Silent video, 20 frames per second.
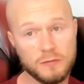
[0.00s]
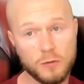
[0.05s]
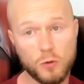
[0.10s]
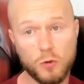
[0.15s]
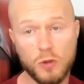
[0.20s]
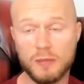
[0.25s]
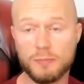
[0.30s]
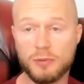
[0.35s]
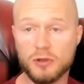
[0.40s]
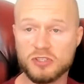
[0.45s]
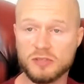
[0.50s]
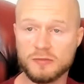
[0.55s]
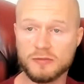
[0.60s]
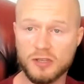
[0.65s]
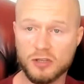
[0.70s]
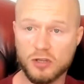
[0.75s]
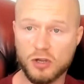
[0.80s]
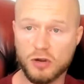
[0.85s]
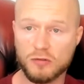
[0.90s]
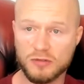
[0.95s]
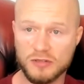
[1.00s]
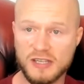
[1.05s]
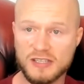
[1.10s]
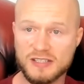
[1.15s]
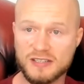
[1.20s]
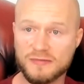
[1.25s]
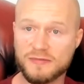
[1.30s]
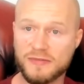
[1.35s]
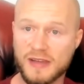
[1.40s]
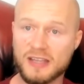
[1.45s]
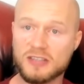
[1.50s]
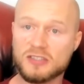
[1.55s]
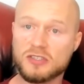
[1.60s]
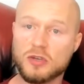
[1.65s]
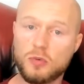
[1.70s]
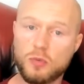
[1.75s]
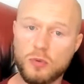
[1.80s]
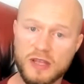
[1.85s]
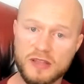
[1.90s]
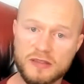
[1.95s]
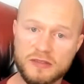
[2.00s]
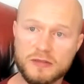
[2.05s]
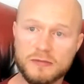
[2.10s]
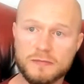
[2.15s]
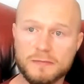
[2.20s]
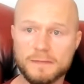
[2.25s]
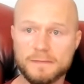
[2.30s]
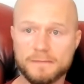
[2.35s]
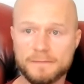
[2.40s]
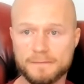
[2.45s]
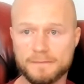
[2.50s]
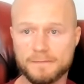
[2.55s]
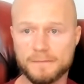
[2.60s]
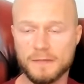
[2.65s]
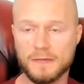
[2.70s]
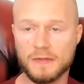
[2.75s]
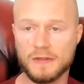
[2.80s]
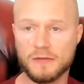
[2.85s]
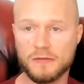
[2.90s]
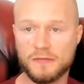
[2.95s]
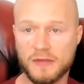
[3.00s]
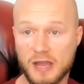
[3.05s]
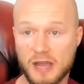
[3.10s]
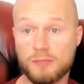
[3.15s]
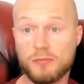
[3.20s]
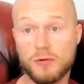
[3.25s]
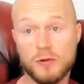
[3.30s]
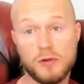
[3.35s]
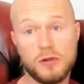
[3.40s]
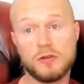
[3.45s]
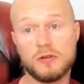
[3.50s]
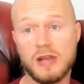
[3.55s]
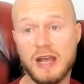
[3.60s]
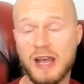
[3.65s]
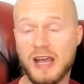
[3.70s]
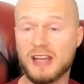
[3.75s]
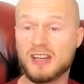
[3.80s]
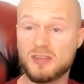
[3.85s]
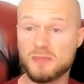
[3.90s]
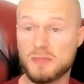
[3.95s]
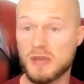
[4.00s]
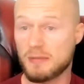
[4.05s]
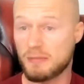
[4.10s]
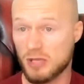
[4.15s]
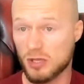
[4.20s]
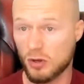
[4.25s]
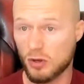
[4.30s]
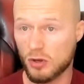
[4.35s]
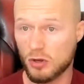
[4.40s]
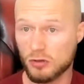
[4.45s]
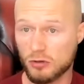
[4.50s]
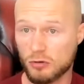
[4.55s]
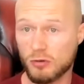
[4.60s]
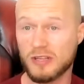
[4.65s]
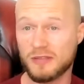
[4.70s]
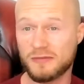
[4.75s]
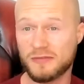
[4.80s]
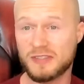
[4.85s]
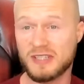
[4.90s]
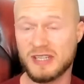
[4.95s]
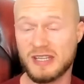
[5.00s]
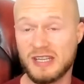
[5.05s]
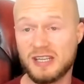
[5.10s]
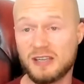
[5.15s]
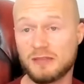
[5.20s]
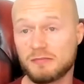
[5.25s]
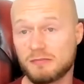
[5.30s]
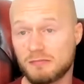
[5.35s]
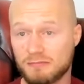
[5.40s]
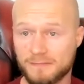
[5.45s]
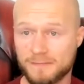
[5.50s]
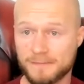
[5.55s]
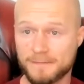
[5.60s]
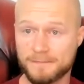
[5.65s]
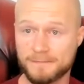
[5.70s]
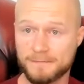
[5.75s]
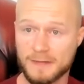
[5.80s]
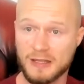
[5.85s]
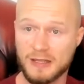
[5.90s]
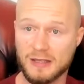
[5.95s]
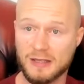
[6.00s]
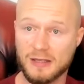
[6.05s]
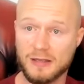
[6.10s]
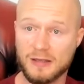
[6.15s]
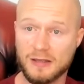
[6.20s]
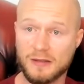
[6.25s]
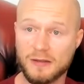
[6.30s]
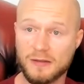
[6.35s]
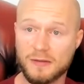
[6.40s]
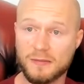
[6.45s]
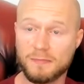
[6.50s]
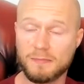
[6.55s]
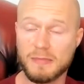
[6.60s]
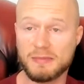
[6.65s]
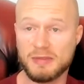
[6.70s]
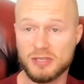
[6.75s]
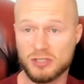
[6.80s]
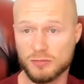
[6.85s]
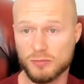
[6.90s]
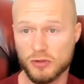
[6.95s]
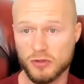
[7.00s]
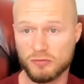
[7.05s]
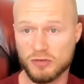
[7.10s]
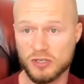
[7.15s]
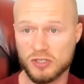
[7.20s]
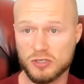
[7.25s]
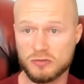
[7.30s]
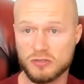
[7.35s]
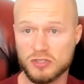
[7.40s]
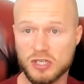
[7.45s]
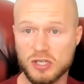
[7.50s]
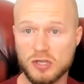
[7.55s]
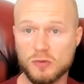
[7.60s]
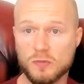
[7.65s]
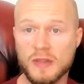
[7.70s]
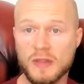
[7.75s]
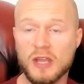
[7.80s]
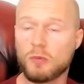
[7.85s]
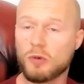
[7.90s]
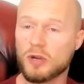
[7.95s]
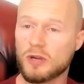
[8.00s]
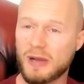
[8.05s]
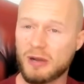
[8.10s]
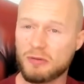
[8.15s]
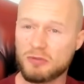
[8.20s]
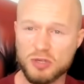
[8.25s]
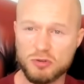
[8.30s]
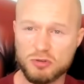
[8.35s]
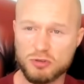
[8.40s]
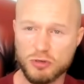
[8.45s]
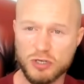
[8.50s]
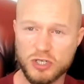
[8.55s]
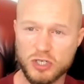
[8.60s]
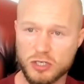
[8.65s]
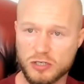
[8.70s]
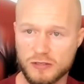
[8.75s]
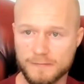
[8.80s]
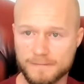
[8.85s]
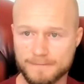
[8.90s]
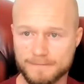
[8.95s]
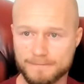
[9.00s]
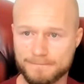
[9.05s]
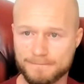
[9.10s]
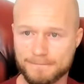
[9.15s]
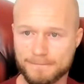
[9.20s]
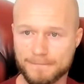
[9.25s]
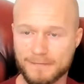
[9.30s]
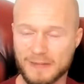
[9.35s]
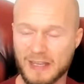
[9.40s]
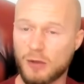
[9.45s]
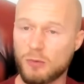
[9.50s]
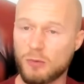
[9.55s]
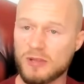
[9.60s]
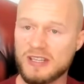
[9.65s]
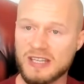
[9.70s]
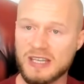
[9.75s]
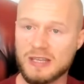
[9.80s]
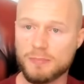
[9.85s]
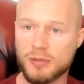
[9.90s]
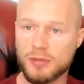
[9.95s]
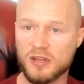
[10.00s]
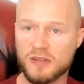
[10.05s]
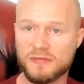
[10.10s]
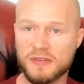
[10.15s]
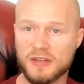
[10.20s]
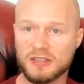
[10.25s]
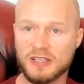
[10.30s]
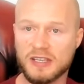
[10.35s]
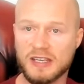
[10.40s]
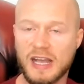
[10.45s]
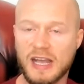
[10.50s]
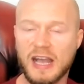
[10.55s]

Quite possibly a correlating factor with fibro and maybe your chronic fatigue, maybe some other issues too. What about nutrition? Are we eating perfectly?